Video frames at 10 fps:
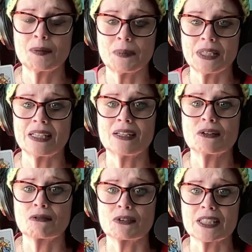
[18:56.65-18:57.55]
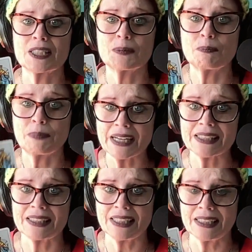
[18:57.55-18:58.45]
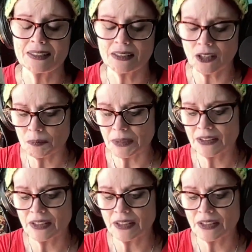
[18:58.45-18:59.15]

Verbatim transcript: be respected. Oh my